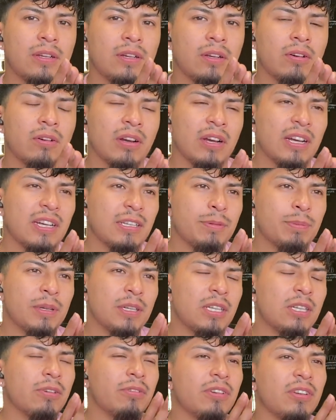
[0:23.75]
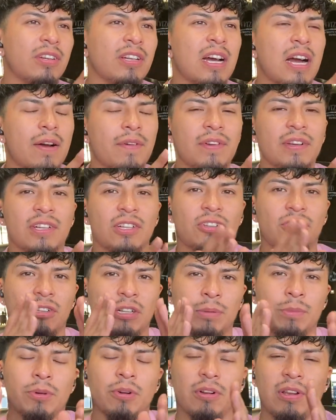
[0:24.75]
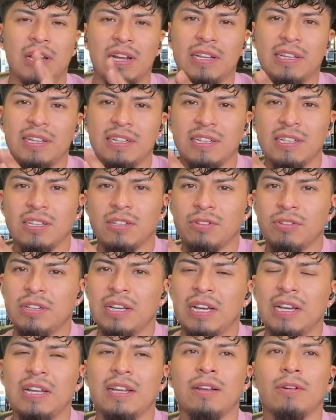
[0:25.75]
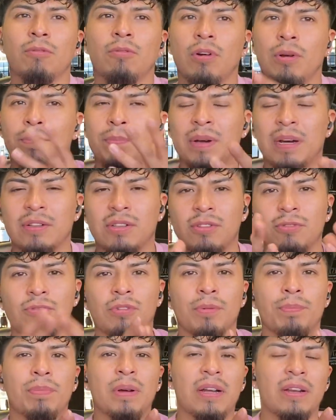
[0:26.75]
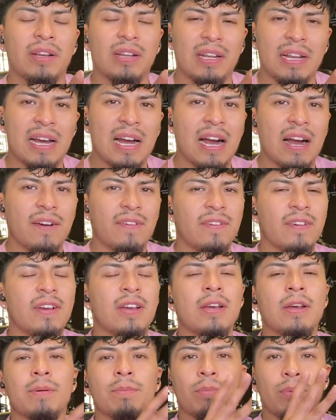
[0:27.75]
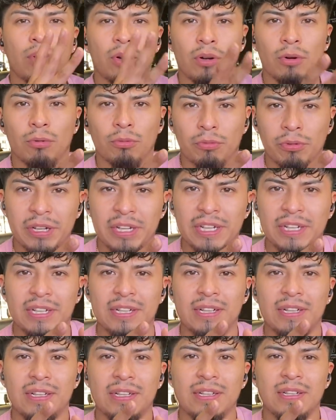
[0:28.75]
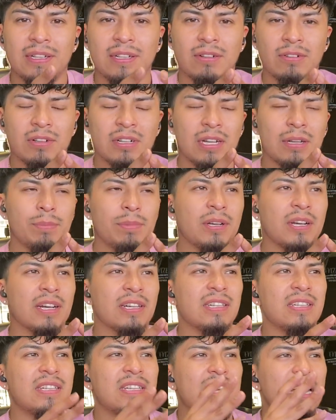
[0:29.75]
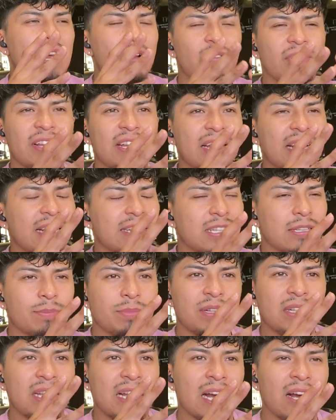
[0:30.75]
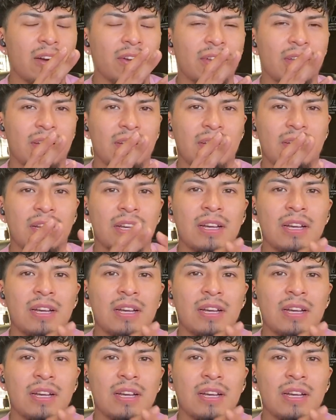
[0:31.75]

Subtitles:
Okay, especially when you have an extreme goal like this to gain 1 pound to 1.5 pounds per week. Okay, because everything has to be dialed in.